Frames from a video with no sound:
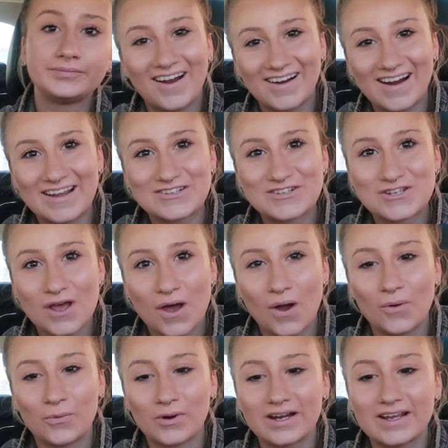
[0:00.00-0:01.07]
All right,
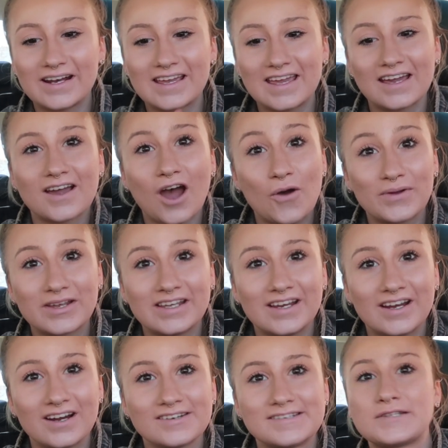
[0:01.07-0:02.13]
so we're gonna get going
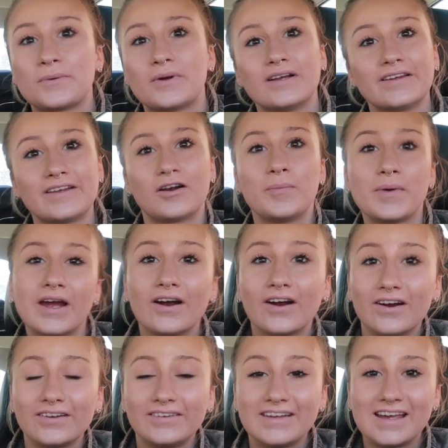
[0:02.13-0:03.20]
here. So we're a little bit
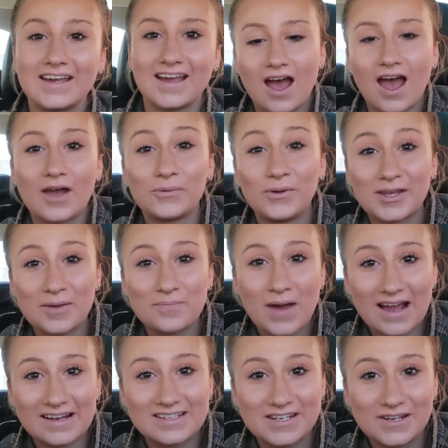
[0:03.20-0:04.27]
early. I will get
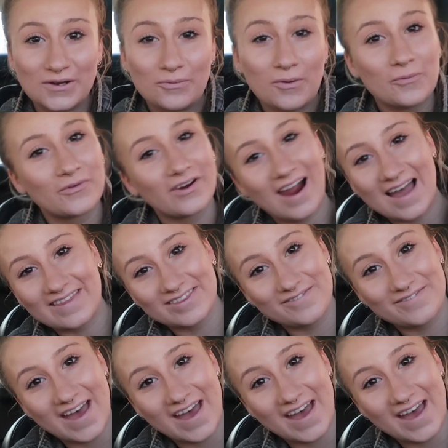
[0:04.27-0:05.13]
back to you when we're at the